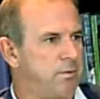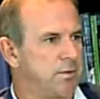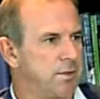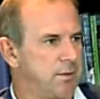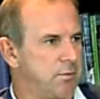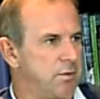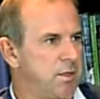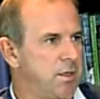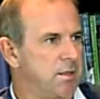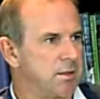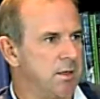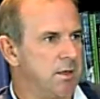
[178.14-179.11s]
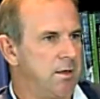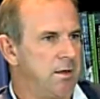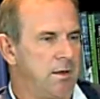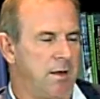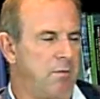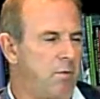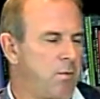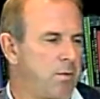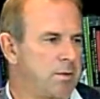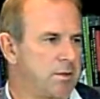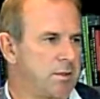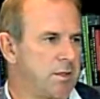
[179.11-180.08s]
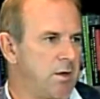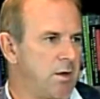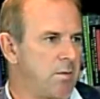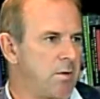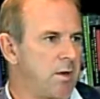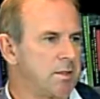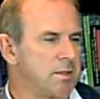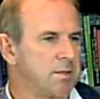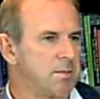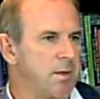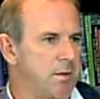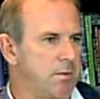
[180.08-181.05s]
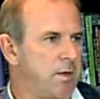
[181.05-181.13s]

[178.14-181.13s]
for several years. Everyone wants to see higher prices, but the